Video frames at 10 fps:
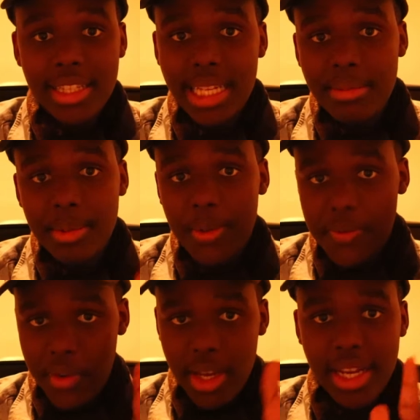The timetable is
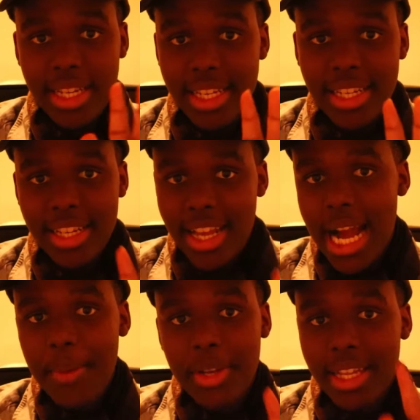very hectic.
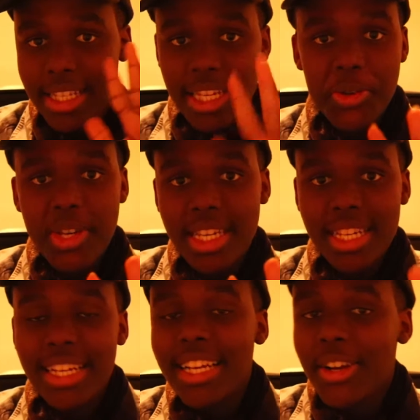I'm not
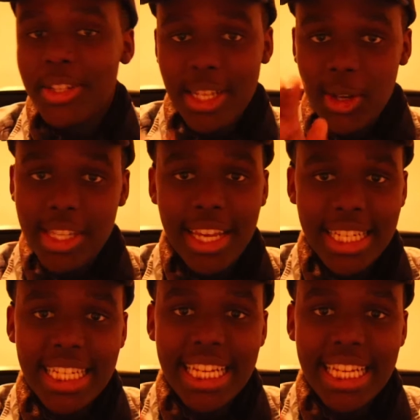exaggerating, because it looks hectic.